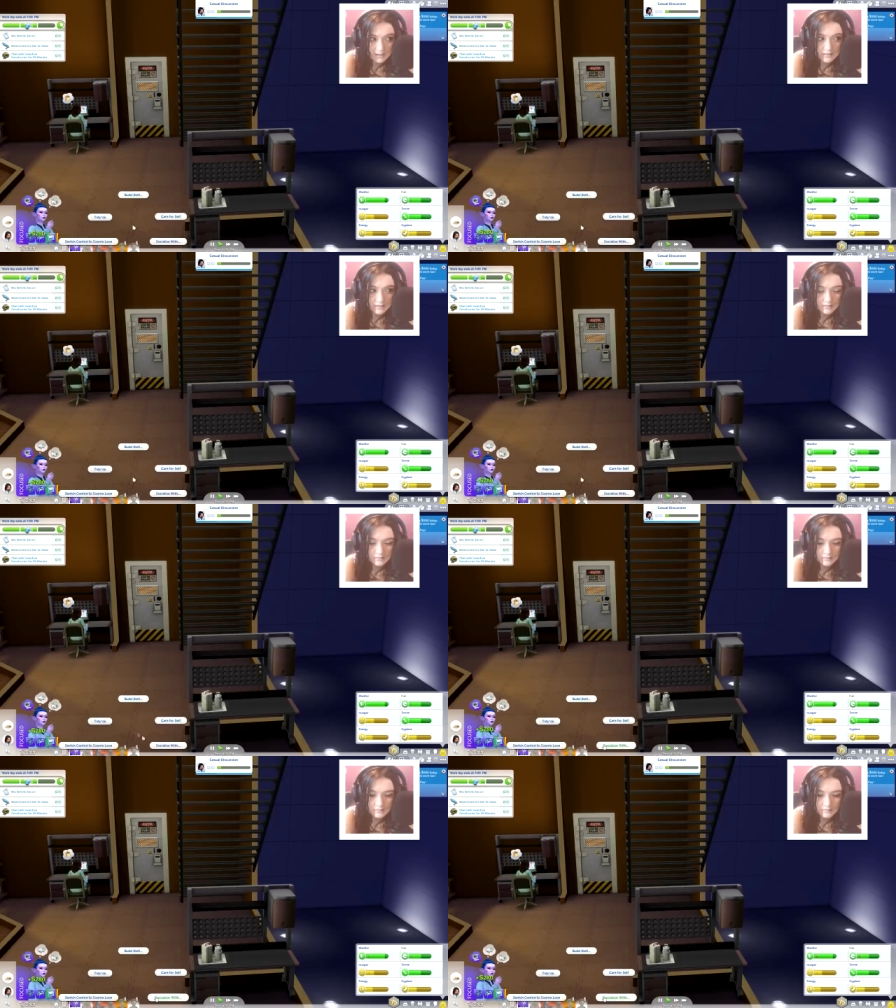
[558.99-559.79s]
go ahead
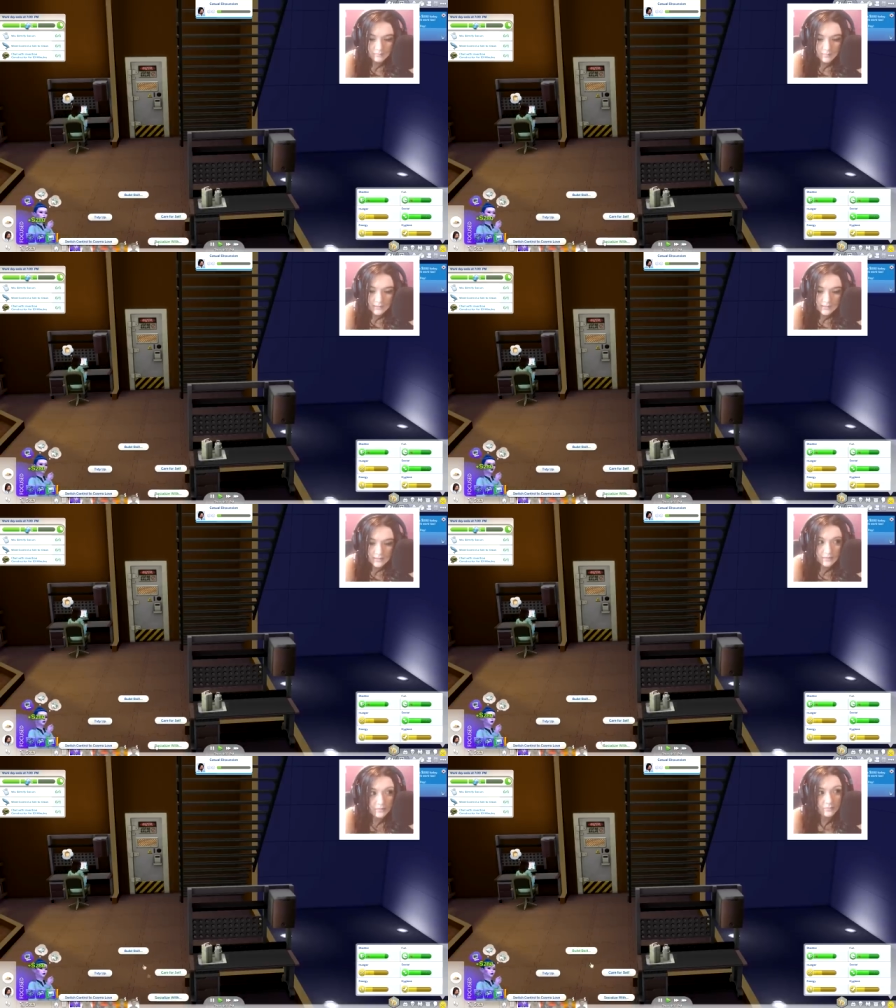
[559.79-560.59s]
and
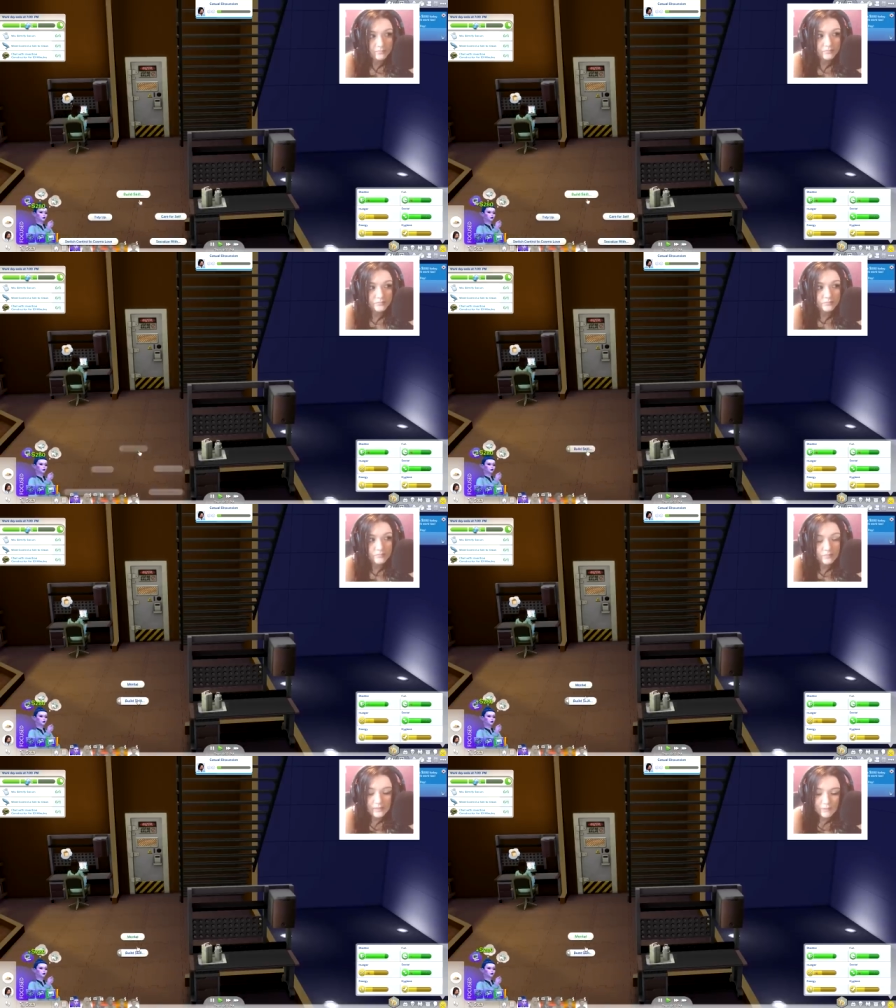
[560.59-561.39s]
build skill.
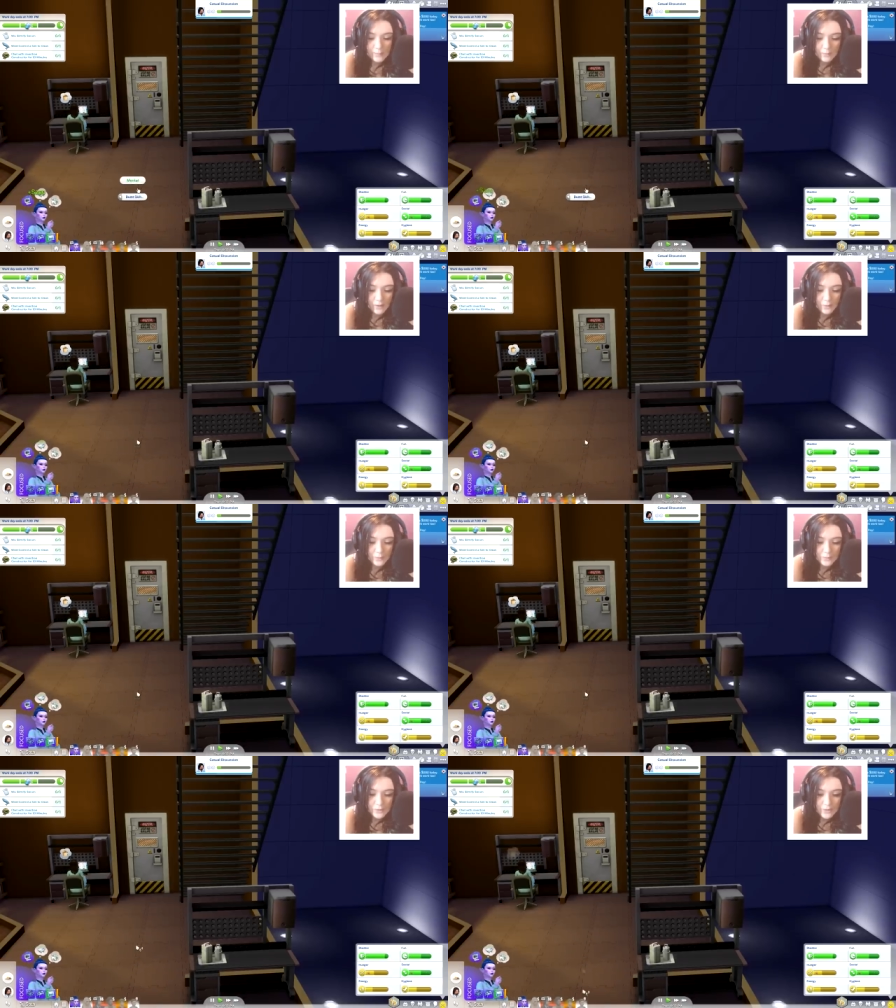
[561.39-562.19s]
Levi brought
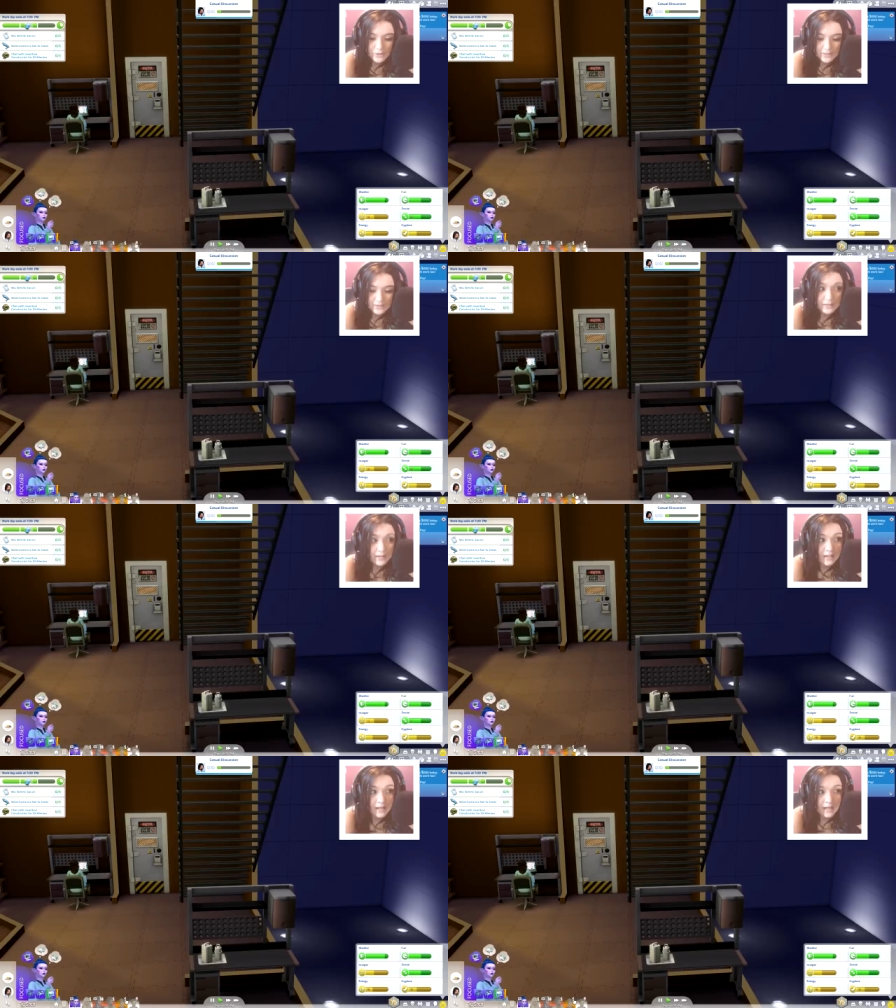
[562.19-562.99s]
home
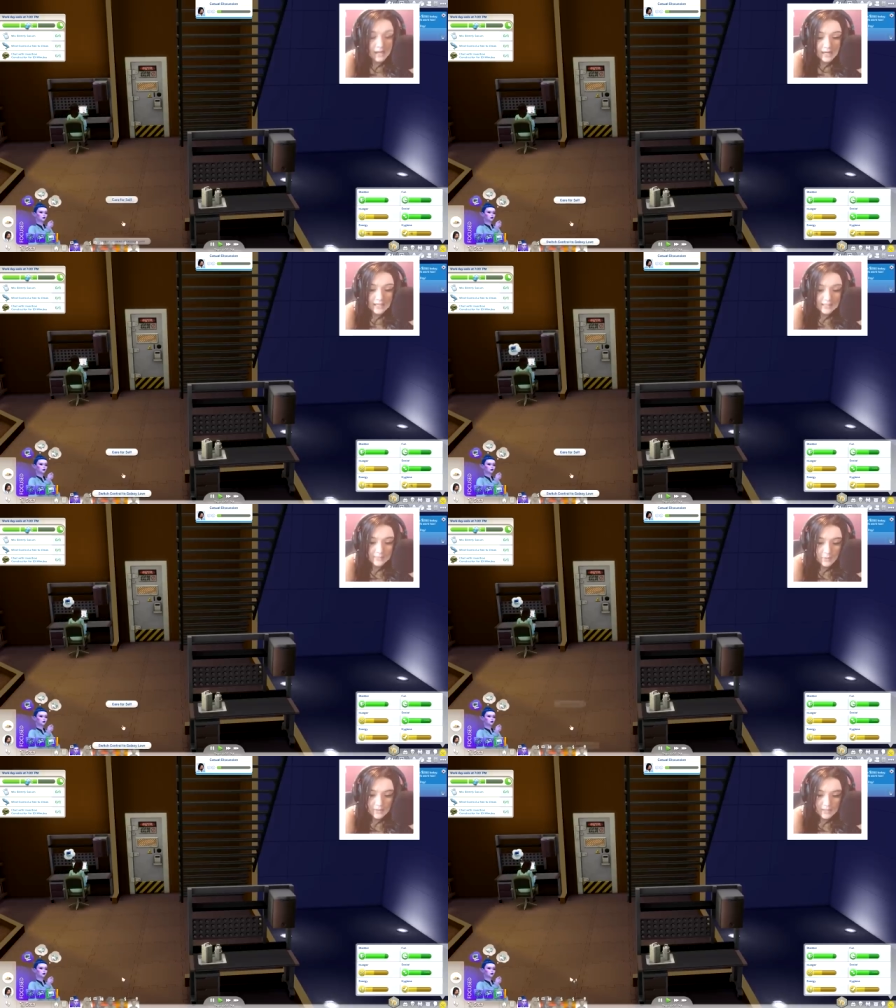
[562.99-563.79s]

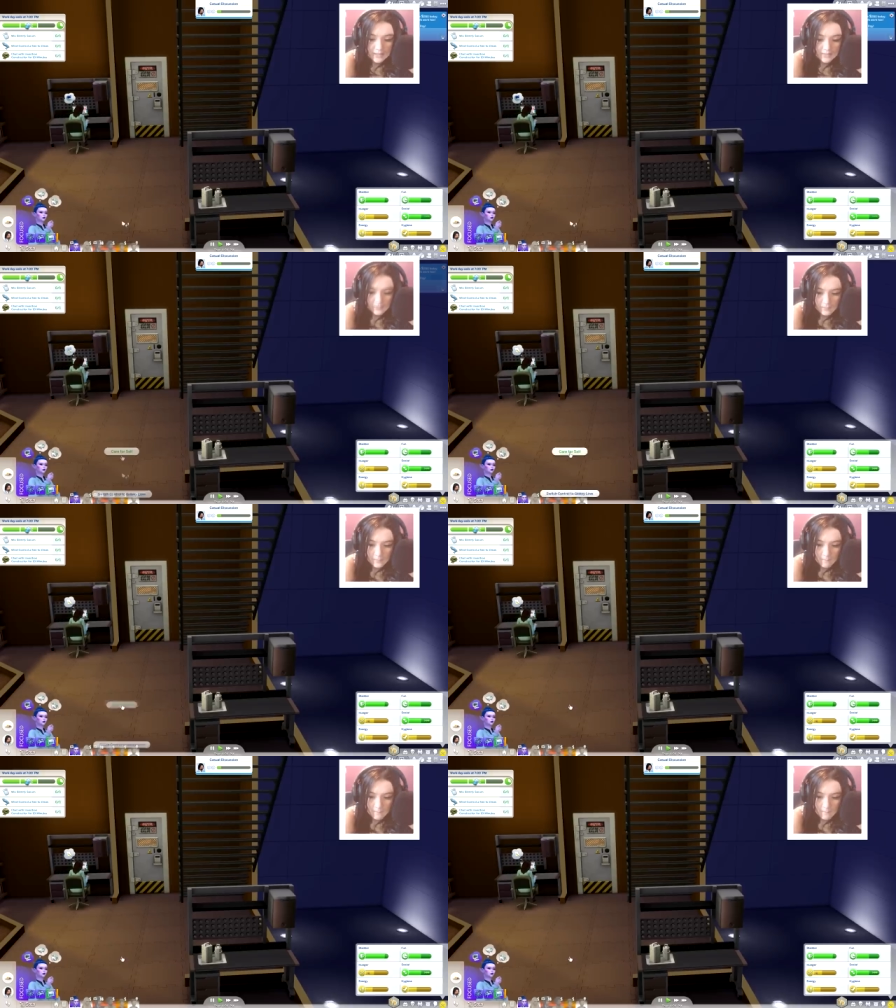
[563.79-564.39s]
280 simoleons.